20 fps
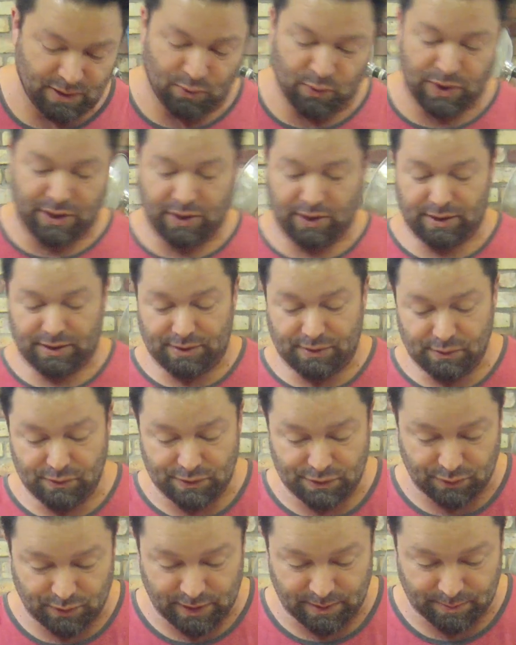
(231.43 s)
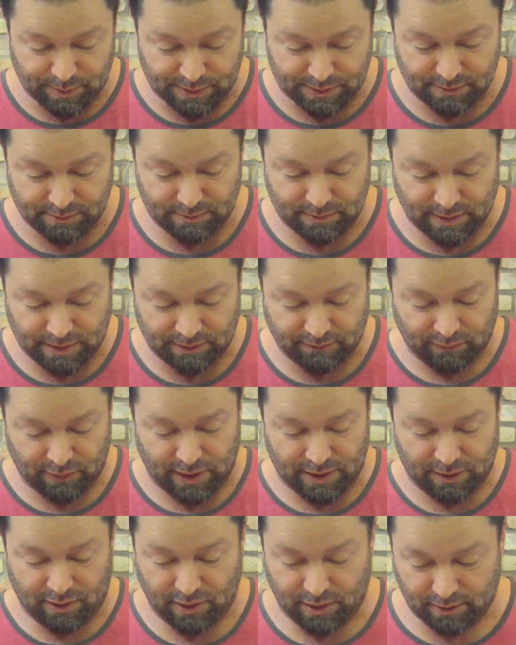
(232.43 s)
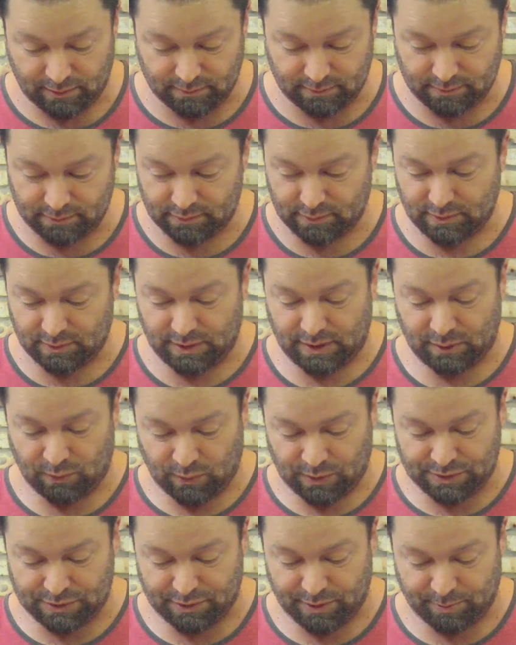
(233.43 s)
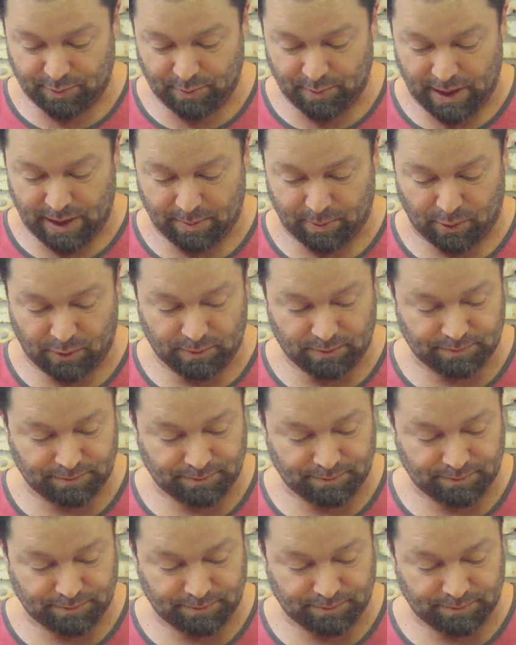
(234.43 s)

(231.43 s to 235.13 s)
we cut 2 strips of red heart and 1 strip of maple